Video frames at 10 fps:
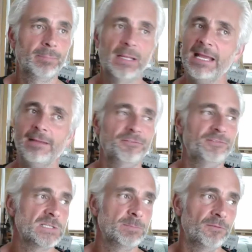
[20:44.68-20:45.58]
but that
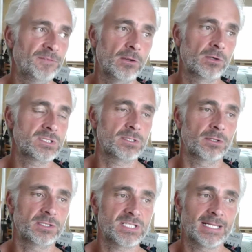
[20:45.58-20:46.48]
Facebook thing on the, on
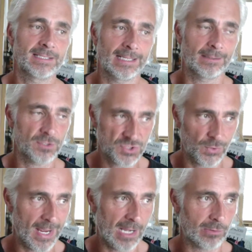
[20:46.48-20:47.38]
the Sunday, the two
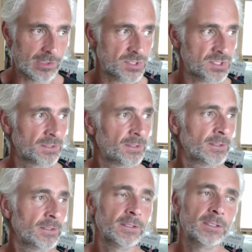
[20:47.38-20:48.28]
hours,
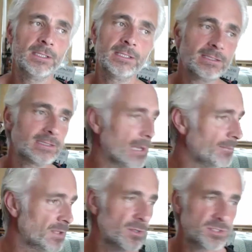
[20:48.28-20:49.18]
that
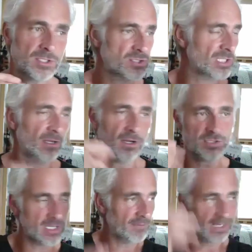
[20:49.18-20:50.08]
music used to, I used
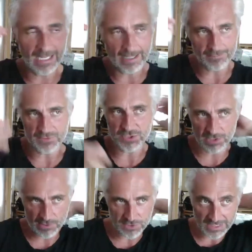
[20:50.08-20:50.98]
to have it up and turn the
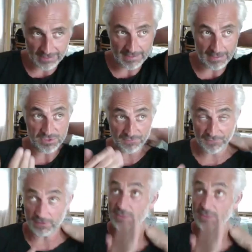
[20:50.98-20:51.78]
music up. That was the thing that